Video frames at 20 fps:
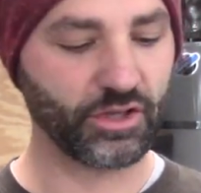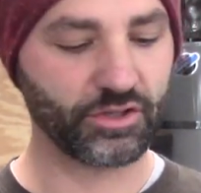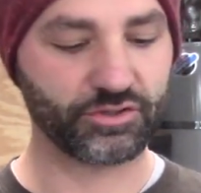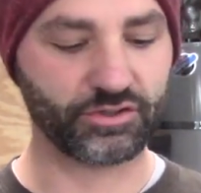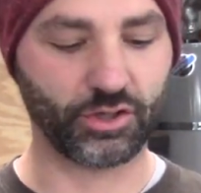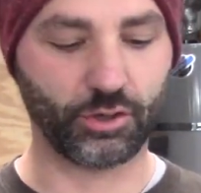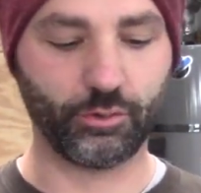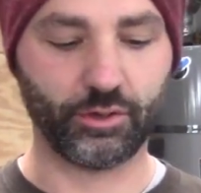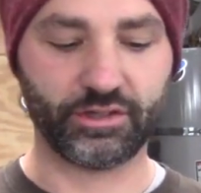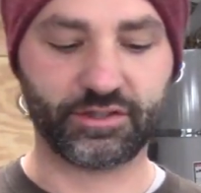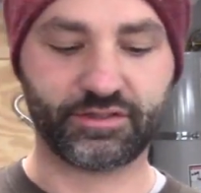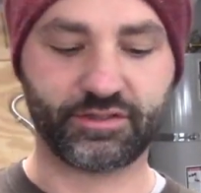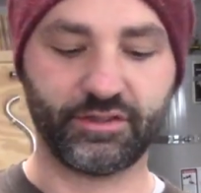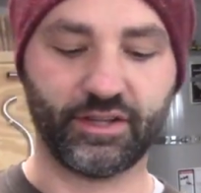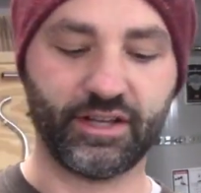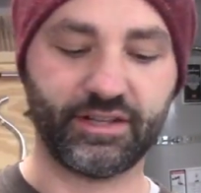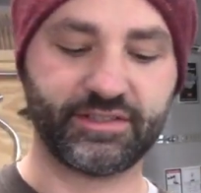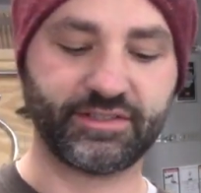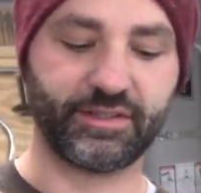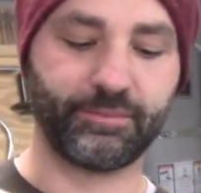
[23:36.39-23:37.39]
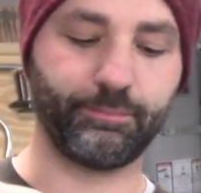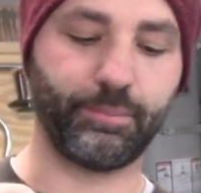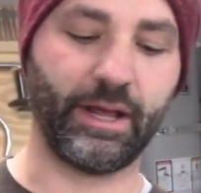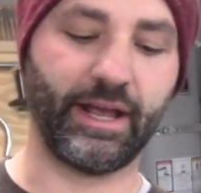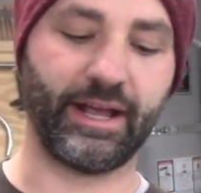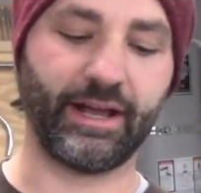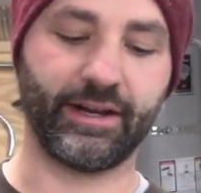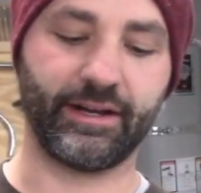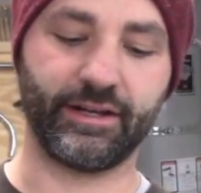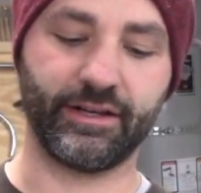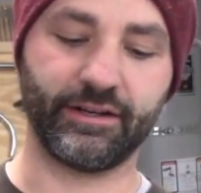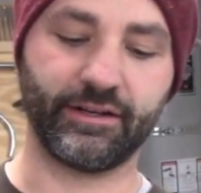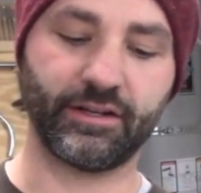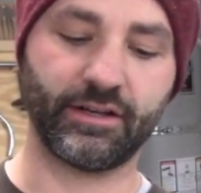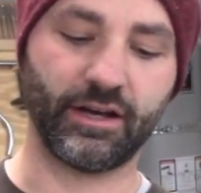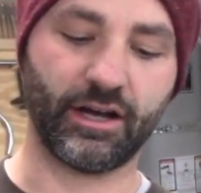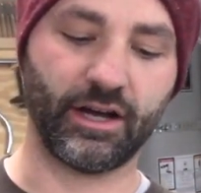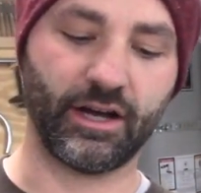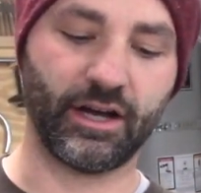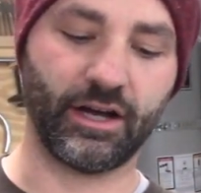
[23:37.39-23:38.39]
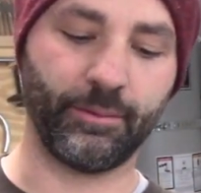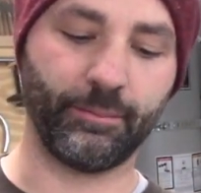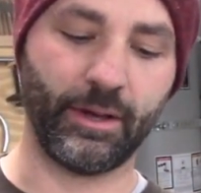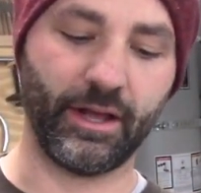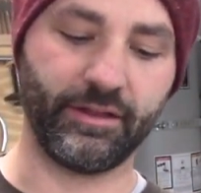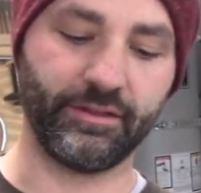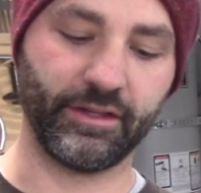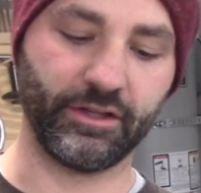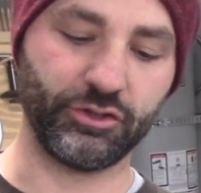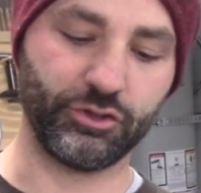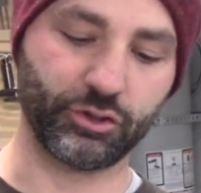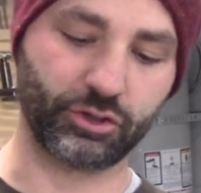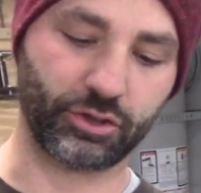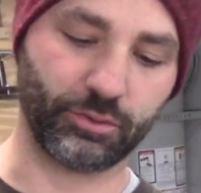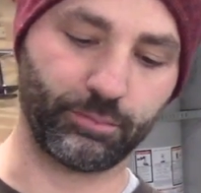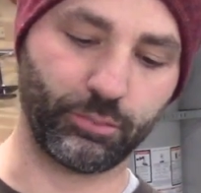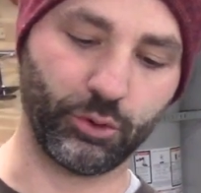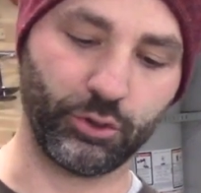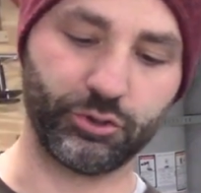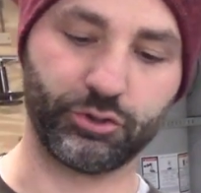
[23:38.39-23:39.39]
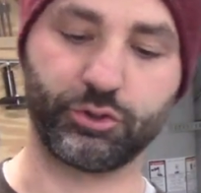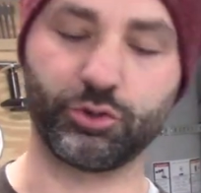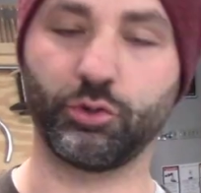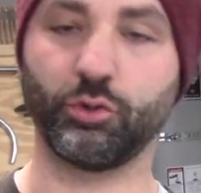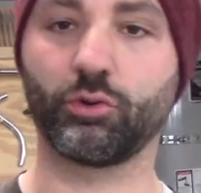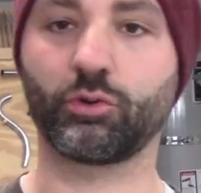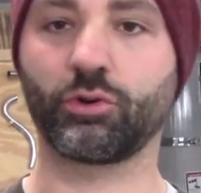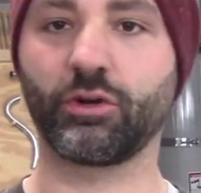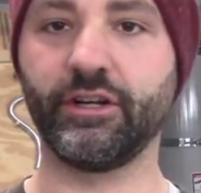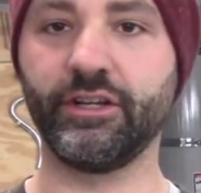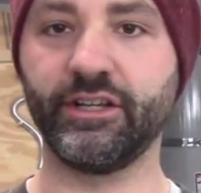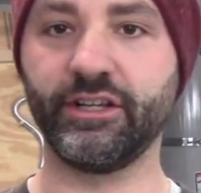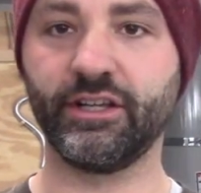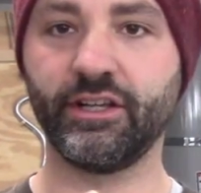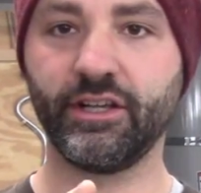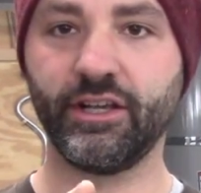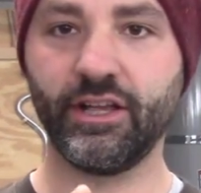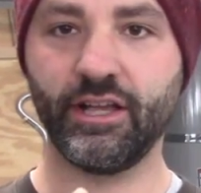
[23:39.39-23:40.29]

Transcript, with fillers: so it's nice and padded um, and then you could put jewelry